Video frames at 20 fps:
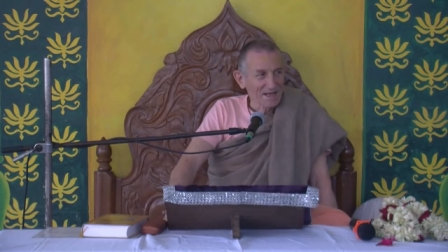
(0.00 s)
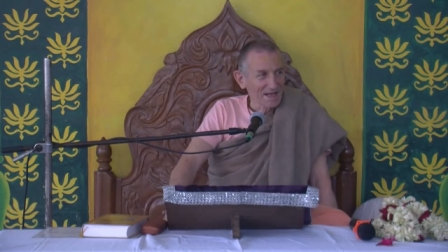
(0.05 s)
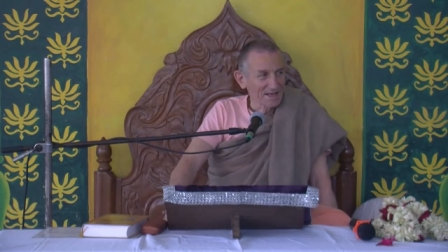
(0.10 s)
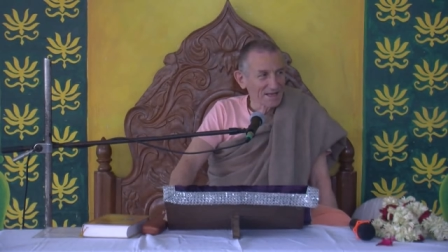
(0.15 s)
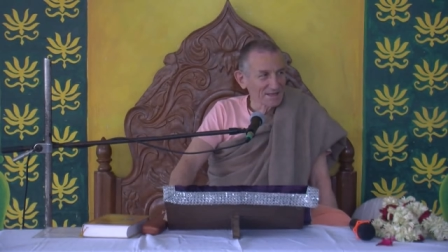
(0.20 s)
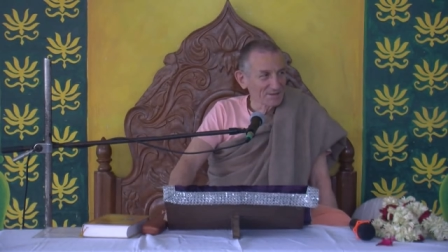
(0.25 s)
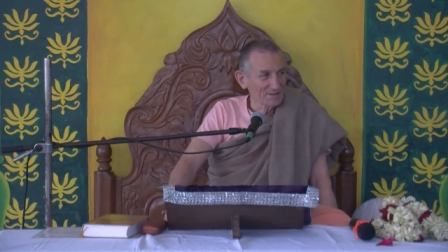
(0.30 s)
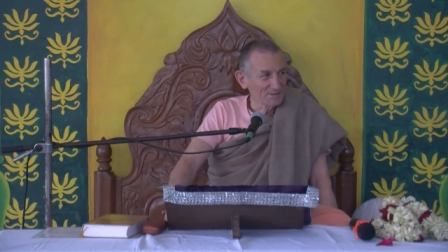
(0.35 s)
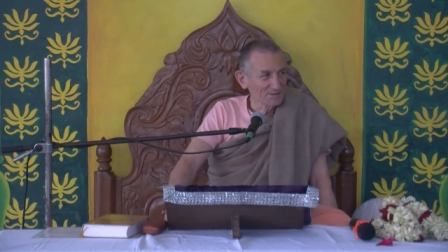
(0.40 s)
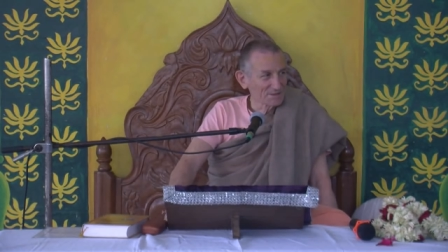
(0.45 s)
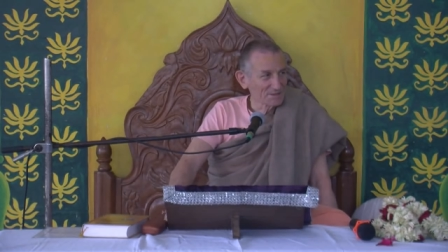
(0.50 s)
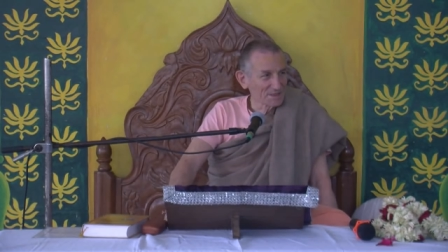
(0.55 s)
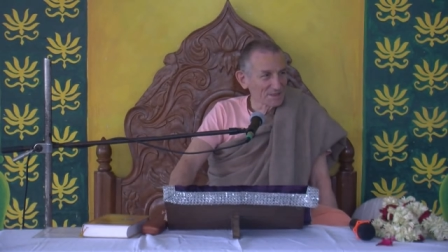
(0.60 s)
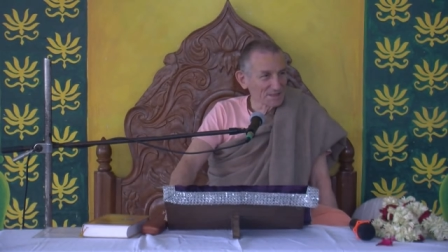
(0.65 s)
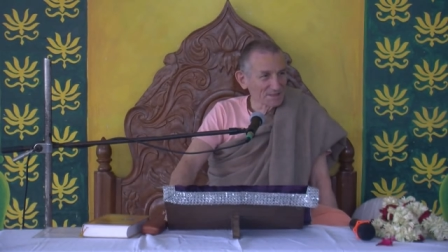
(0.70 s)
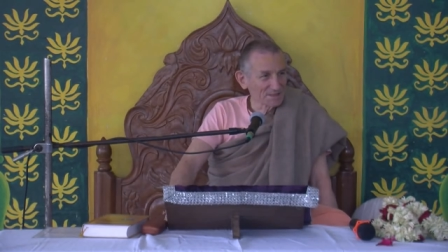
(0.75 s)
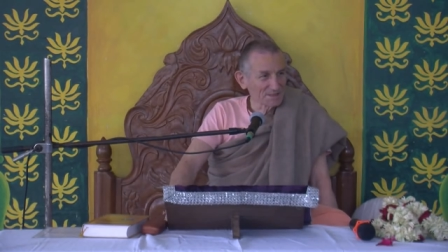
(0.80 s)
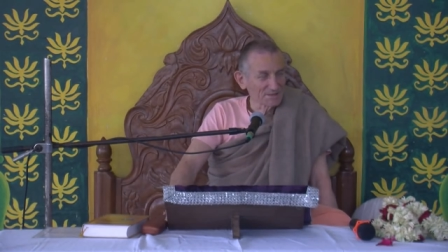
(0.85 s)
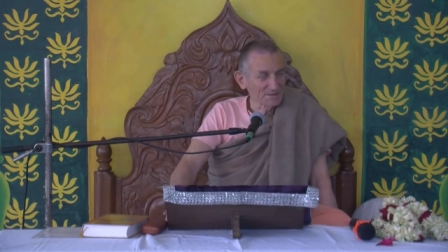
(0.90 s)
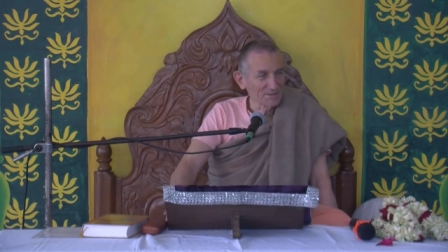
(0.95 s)
And he would
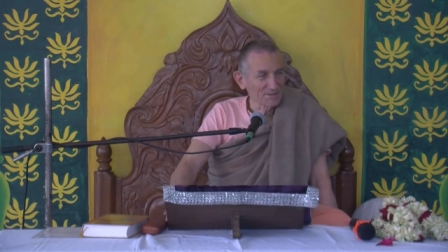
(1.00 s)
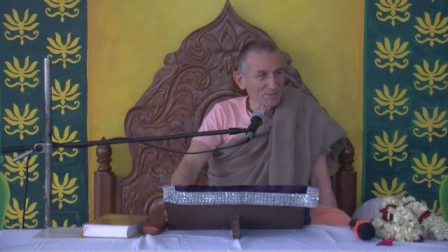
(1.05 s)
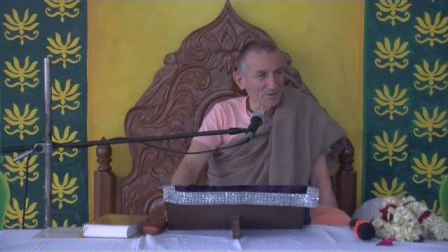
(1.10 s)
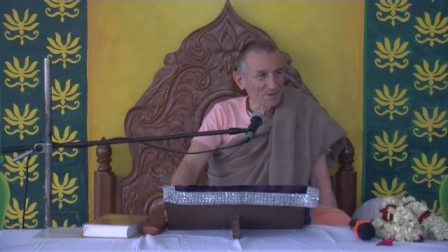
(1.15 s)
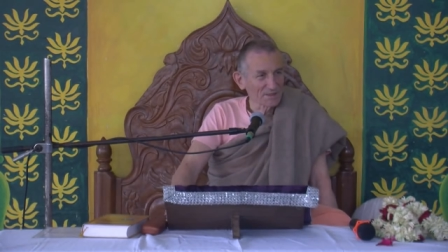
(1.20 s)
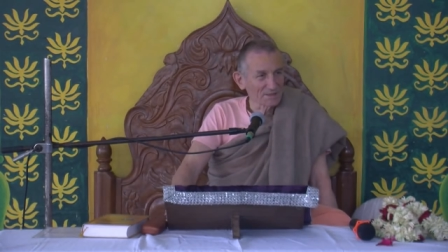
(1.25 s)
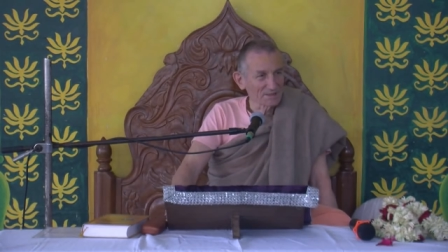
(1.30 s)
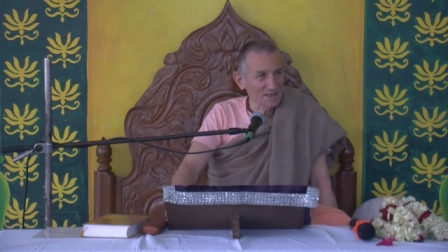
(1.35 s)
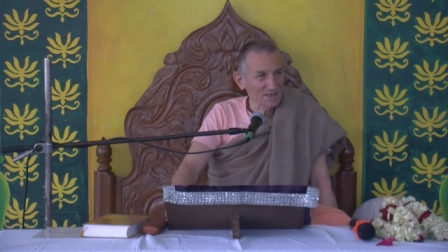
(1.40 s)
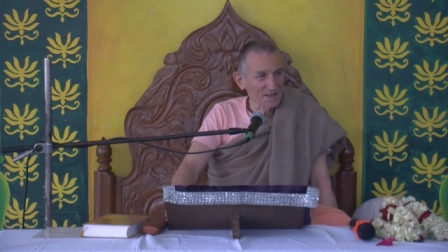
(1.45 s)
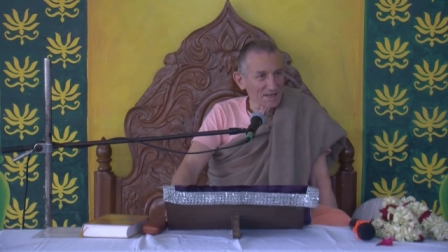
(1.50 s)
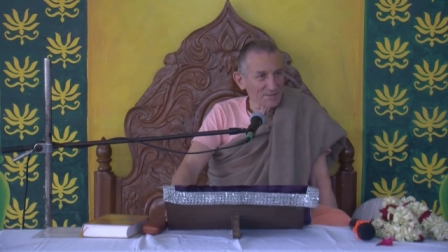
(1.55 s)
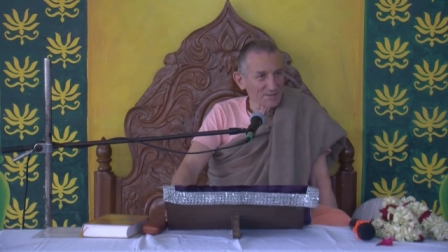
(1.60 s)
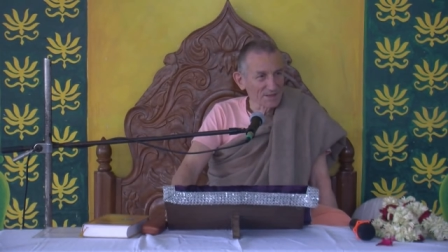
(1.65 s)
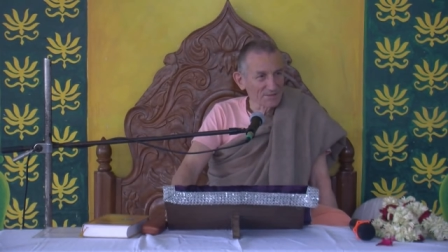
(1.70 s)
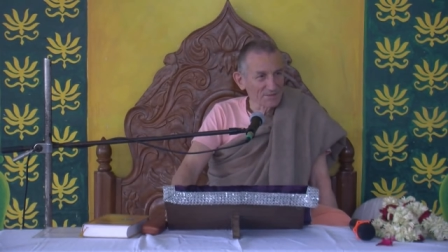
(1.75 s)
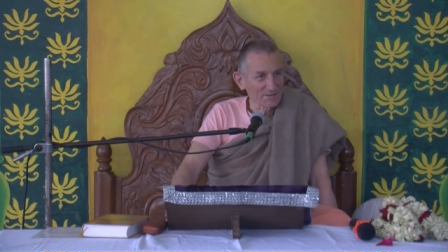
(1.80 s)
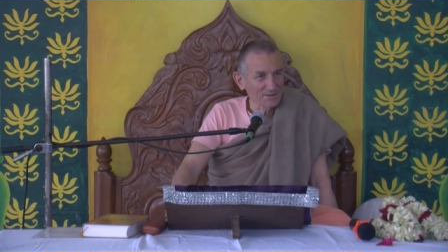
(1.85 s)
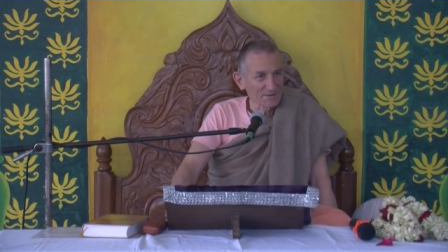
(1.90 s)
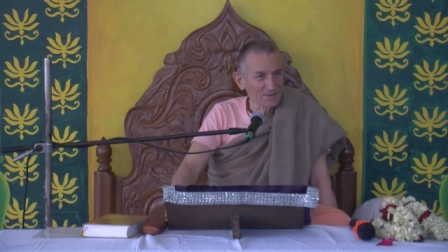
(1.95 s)
tease him. And one time
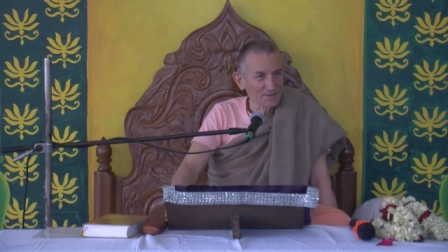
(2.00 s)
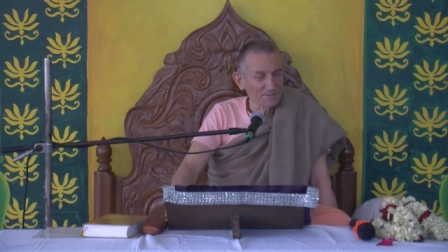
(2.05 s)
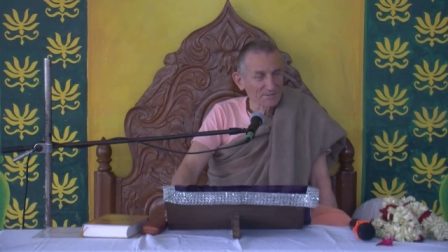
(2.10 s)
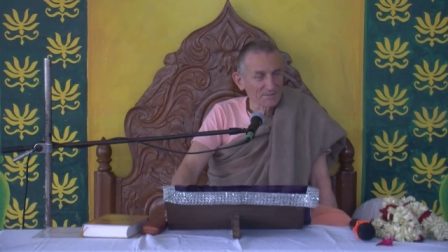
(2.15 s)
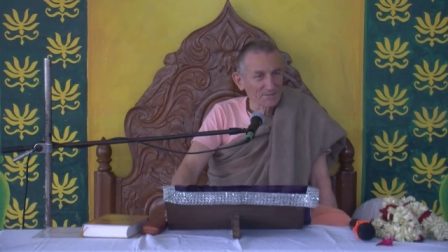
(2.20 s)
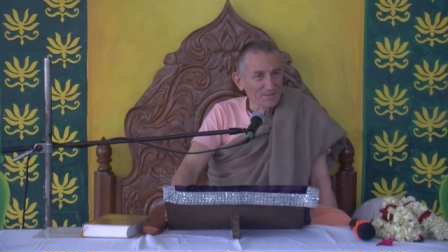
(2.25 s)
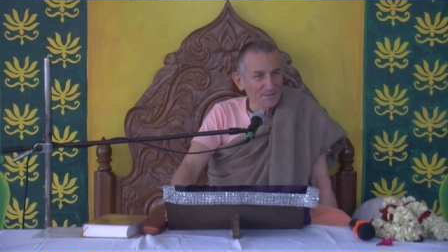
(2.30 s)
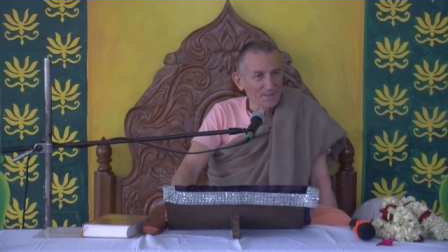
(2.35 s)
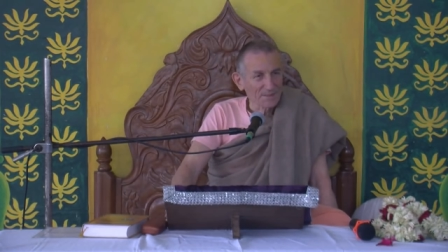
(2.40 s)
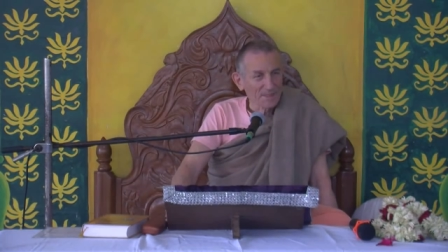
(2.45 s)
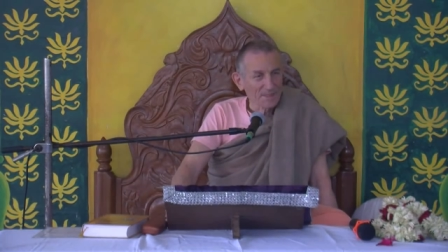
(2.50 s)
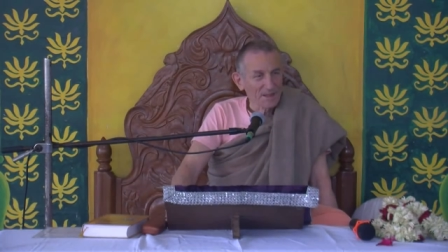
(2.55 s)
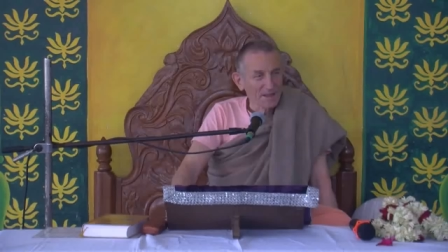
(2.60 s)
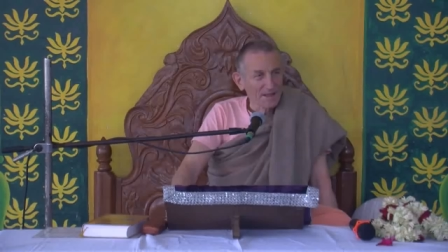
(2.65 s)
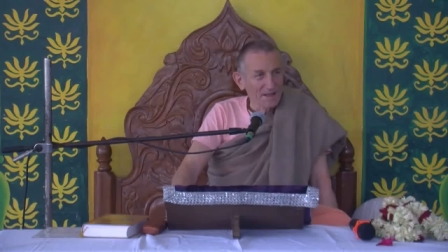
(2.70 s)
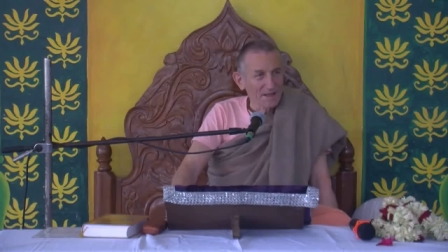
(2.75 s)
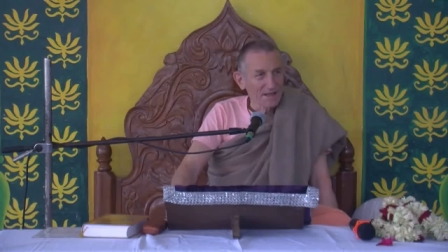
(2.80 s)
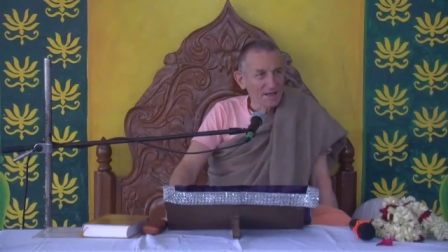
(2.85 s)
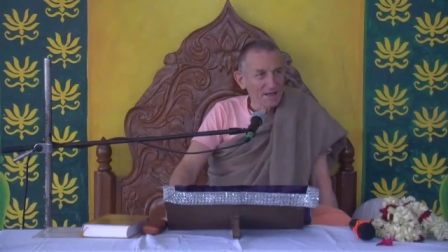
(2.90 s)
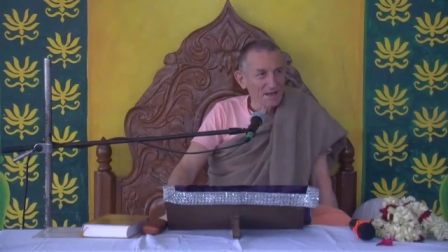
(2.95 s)
they were,
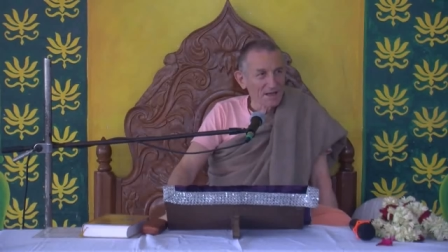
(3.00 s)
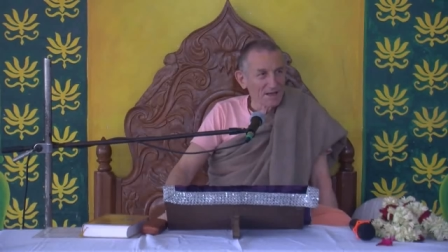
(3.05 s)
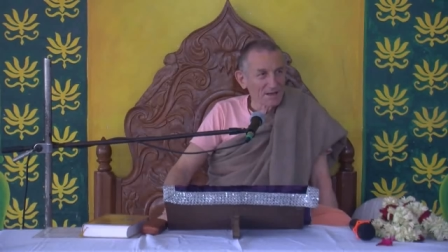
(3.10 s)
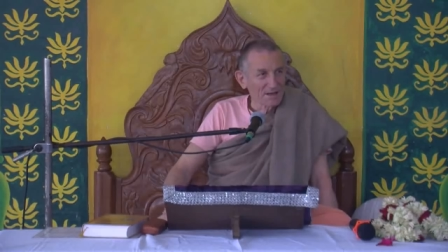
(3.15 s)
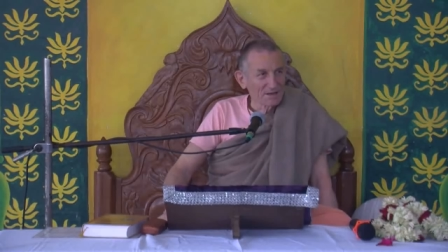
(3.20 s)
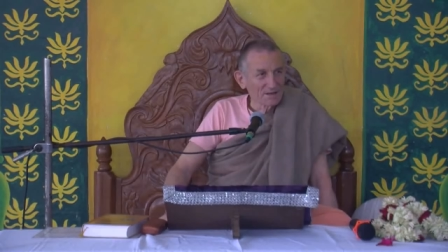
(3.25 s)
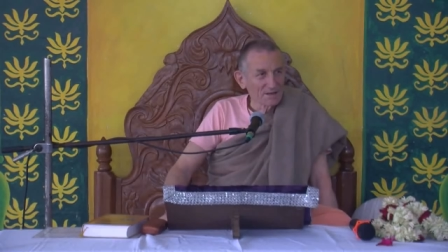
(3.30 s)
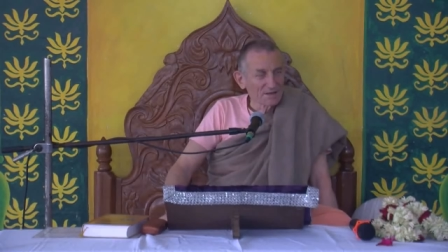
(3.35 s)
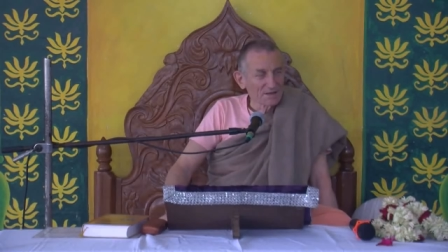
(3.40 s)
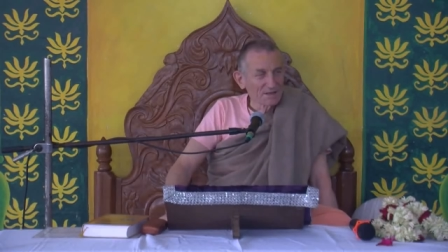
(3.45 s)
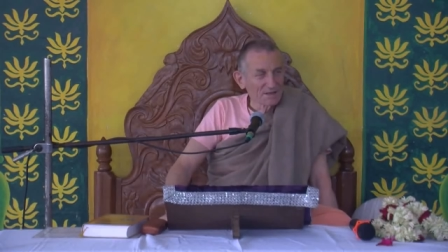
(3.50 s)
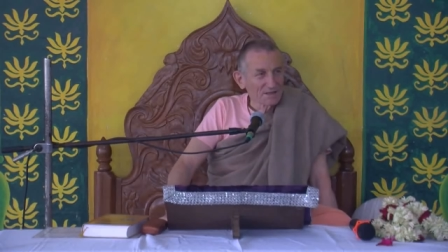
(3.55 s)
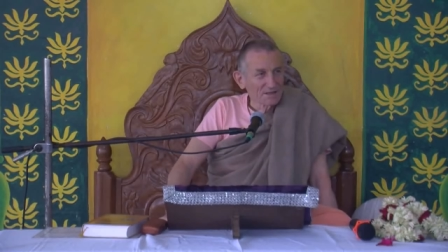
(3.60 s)
uh,